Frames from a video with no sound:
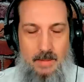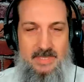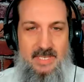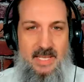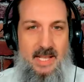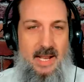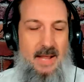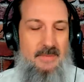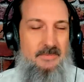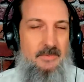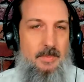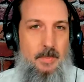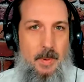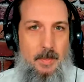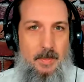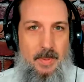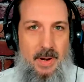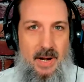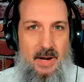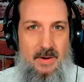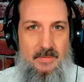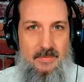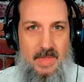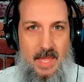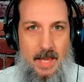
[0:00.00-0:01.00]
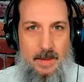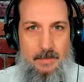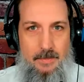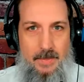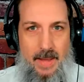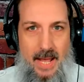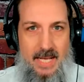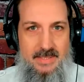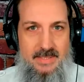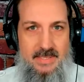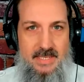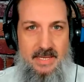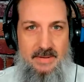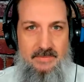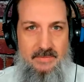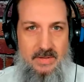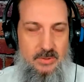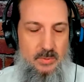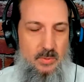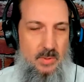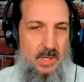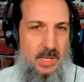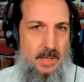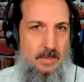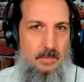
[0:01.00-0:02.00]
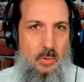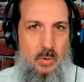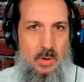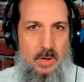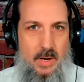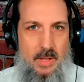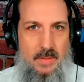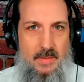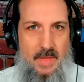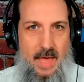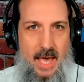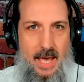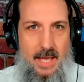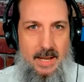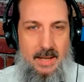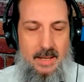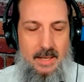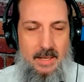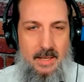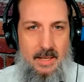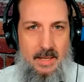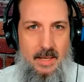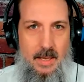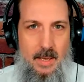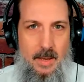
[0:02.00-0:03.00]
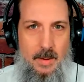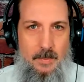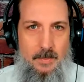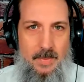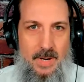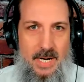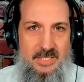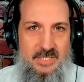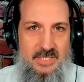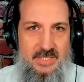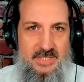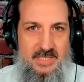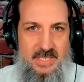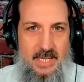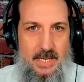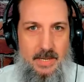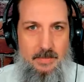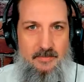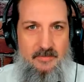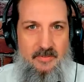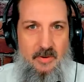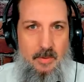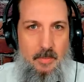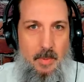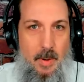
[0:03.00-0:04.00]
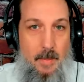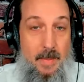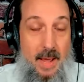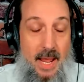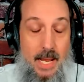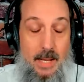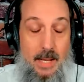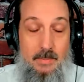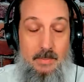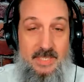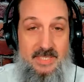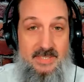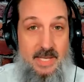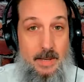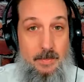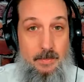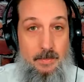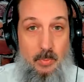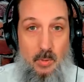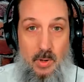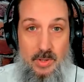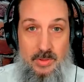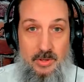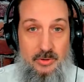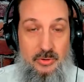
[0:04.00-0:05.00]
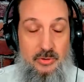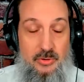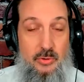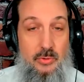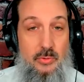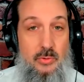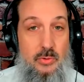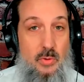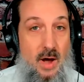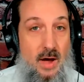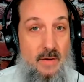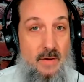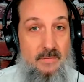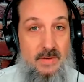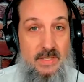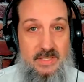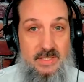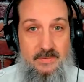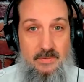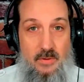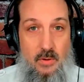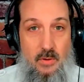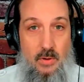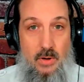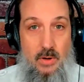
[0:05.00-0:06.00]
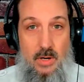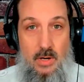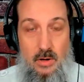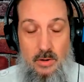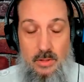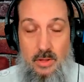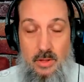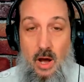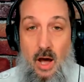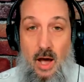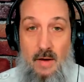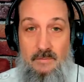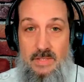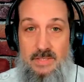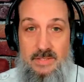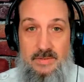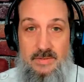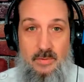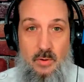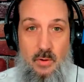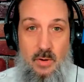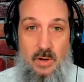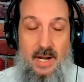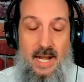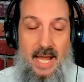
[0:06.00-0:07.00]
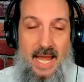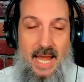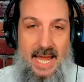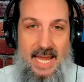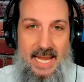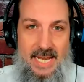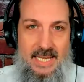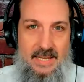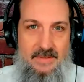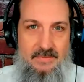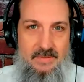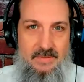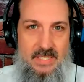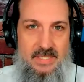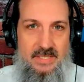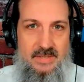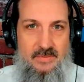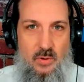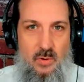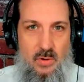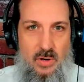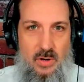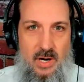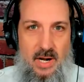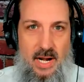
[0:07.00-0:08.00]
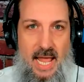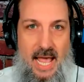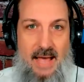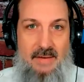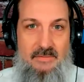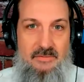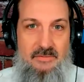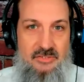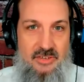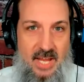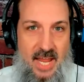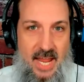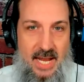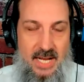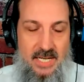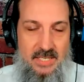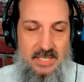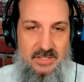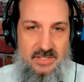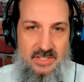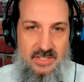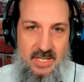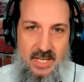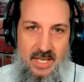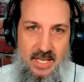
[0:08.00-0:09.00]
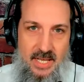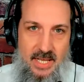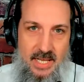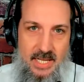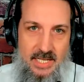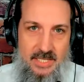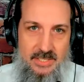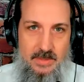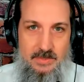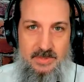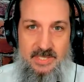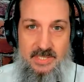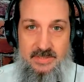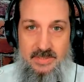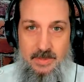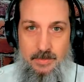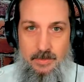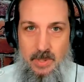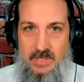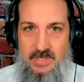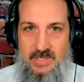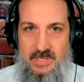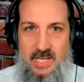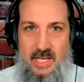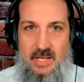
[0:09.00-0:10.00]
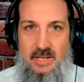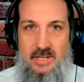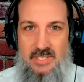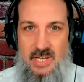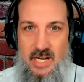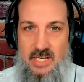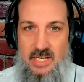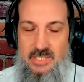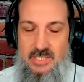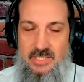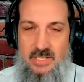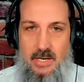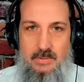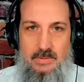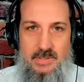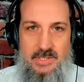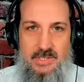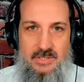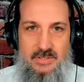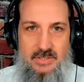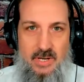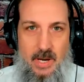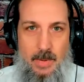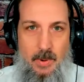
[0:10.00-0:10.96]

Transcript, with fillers: going to have to prepare for that pass defense. We'll get more into that. But I just think from a Miami standpoint, the two new offensive coordinator, or the offensive coordinator and defensive coordinator have changed in terms of some personnel. You touched on Restrepo.